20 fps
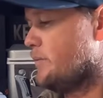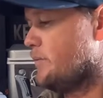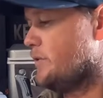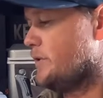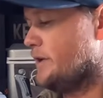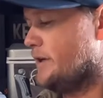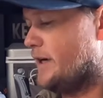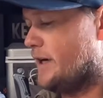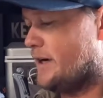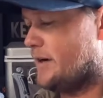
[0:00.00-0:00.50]

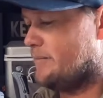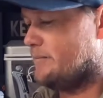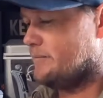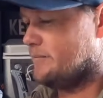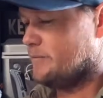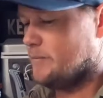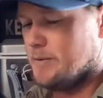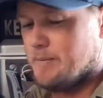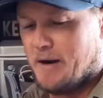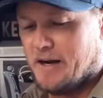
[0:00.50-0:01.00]
we
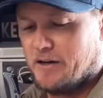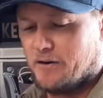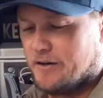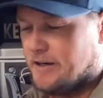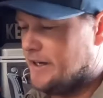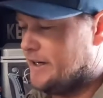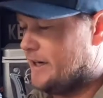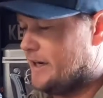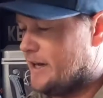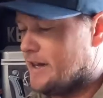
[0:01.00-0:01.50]
may
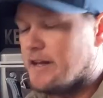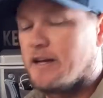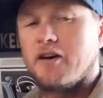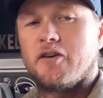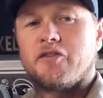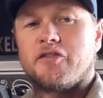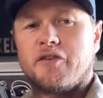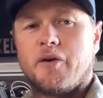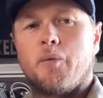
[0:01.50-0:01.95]
not need anything else.